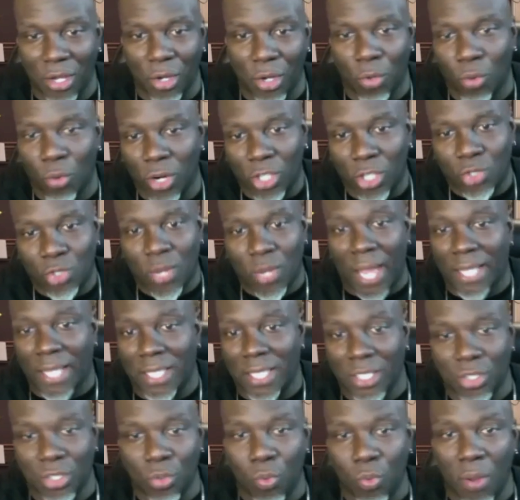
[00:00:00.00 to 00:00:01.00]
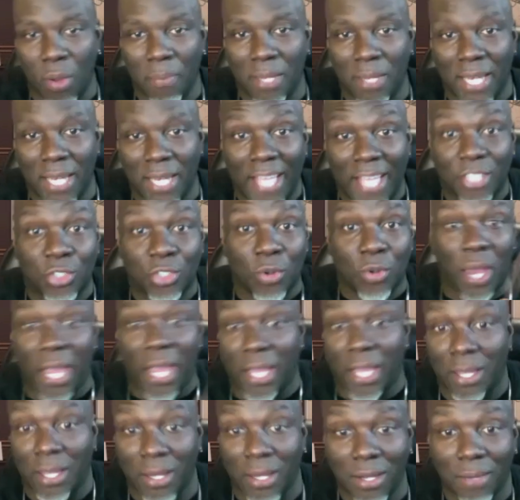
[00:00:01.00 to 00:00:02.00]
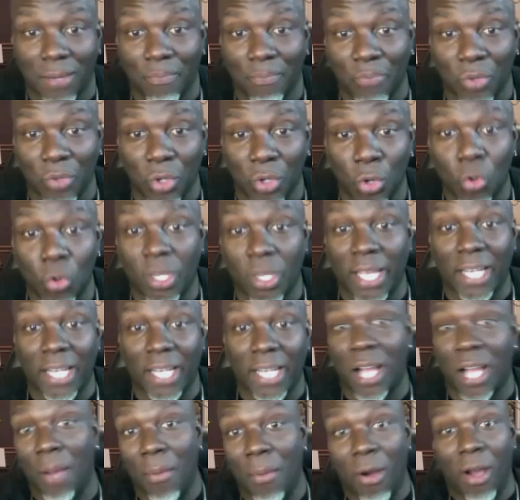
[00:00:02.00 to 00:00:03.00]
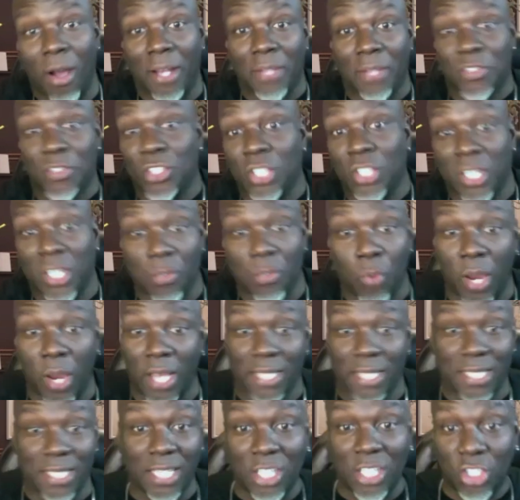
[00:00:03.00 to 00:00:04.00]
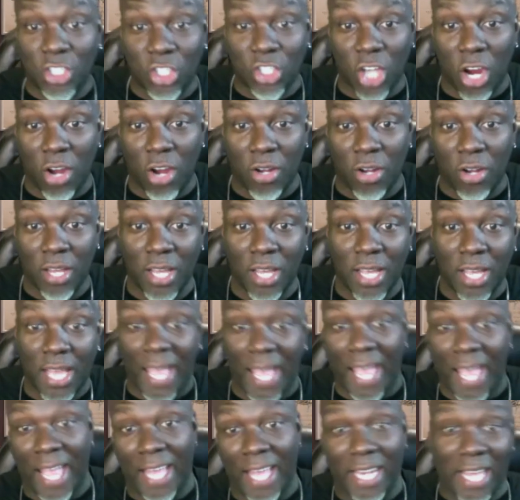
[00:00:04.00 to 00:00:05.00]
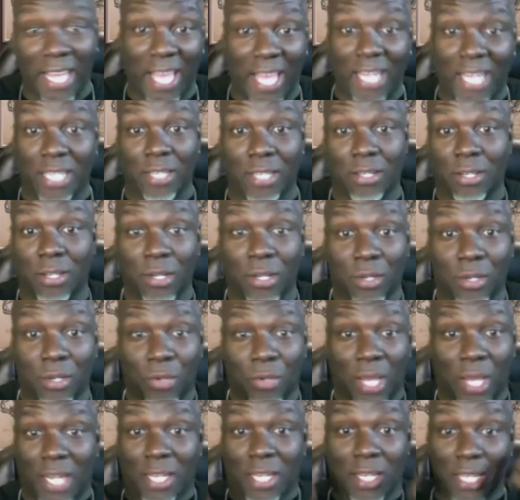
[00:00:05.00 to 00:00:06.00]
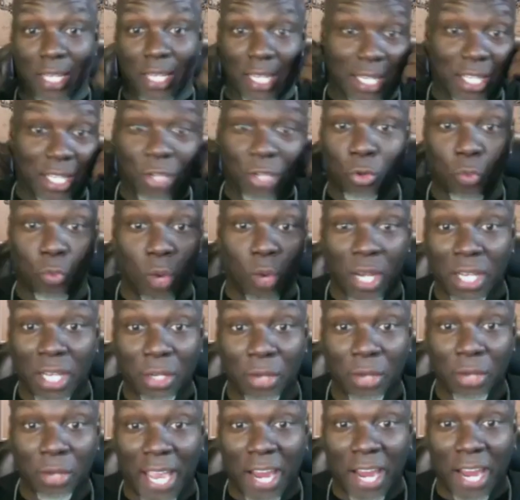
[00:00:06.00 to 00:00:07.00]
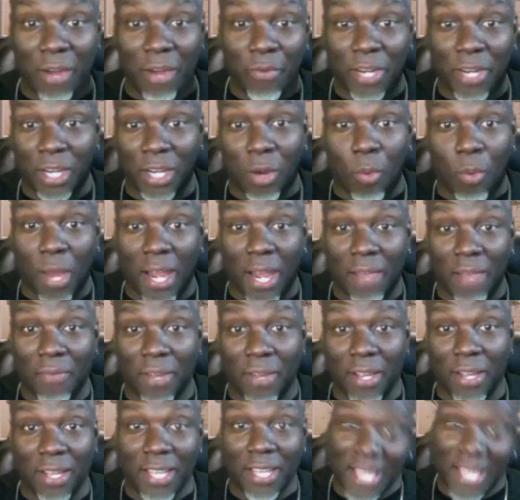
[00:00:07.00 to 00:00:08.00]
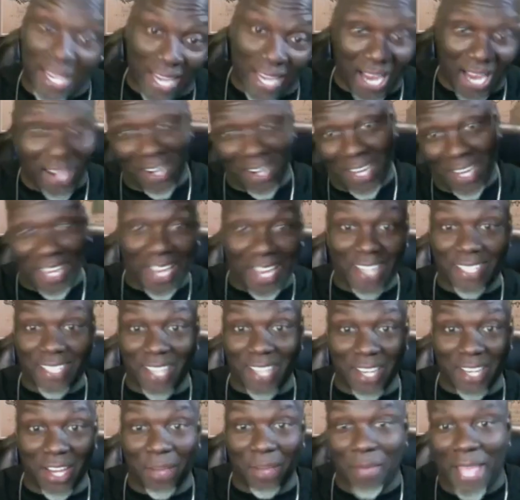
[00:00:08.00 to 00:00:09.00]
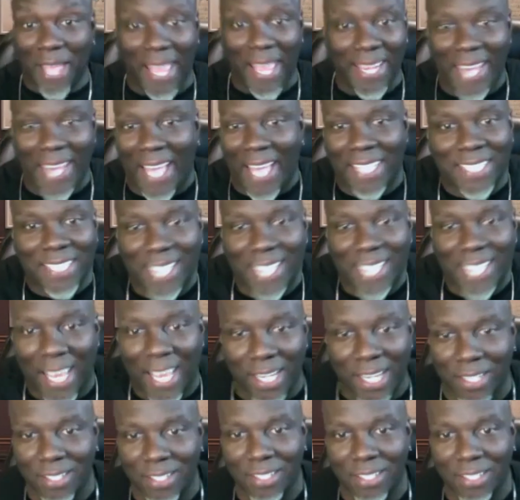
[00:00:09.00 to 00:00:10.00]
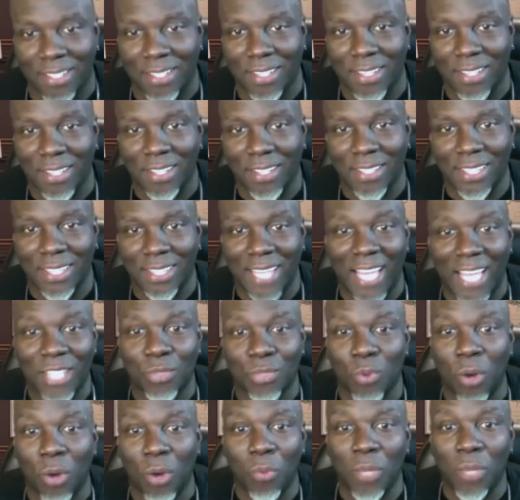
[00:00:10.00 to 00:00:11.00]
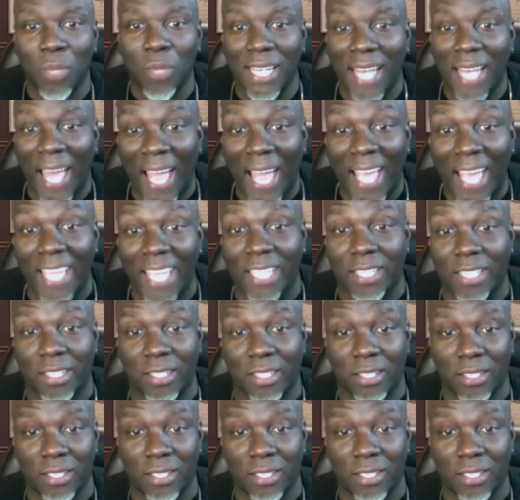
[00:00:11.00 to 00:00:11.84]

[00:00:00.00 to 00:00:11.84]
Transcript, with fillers: We're attracted to women like Tray, who can come on. She could wear a t-shirt and and a and a, a little one little earring or whatever. Got her hair done up, and that's it. That's what we like.